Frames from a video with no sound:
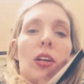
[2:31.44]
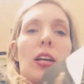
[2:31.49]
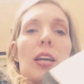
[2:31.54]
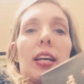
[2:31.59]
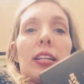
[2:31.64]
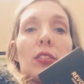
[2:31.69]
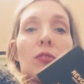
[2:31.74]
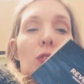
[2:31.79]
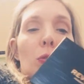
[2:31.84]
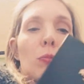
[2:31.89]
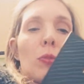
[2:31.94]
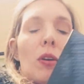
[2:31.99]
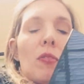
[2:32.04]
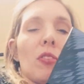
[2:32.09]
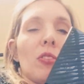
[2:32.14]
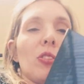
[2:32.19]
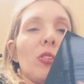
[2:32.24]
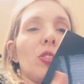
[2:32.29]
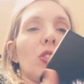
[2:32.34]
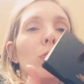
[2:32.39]
It's from
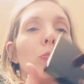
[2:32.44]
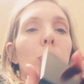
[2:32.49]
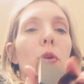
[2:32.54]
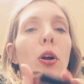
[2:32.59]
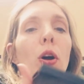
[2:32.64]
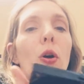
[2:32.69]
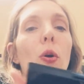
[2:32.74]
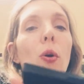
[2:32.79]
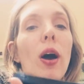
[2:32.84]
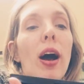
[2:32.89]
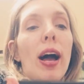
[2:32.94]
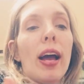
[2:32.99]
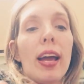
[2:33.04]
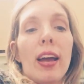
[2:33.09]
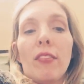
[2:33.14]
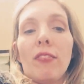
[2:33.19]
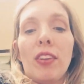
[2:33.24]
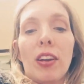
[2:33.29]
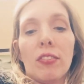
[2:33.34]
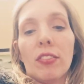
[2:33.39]
Revolution Pro. I
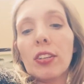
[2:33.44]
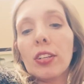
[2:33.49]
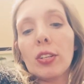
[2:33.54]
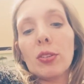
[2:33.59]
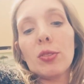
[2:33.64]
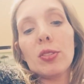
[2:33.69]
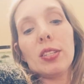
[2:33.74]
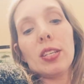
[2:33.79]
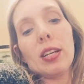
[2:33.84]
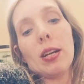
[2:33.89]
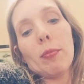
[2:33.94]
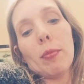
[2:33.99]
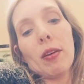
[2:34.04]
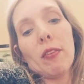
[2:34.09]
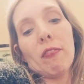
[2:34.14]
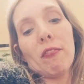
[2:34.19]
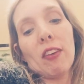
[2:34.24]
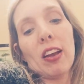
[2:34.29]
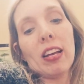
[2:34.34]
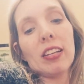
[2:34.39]
have never used it on
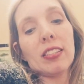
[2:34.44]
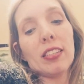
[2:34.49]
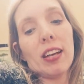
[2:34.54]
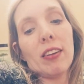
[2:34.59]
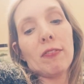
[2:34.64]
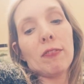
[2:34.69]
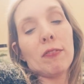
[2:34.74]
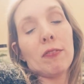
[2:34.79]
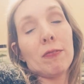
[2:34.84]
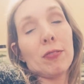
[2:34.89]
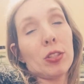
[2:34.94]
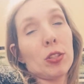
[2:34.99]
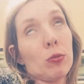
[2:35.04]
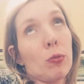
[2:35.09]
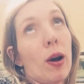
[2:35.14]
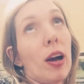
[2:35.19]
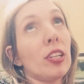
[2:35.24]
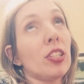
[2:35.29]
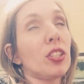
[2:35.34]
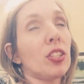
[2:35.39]
my face. I've
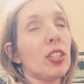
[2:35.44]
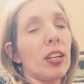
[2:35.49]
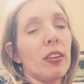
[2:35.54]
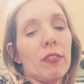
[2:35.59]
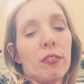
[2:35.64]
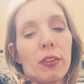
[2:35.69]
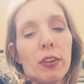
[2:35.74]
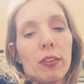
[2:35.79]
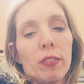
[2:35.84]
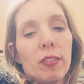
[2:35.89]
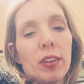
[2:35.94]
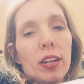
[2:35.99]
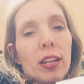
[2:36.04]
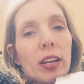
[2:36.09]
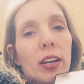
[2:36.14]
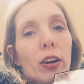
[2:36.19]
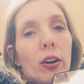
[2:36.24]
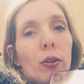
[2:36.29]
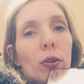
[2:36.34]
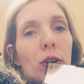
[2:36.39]
swatched it for a
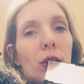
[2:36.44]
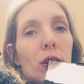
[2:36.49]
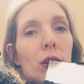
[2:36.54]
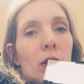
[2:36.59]
video.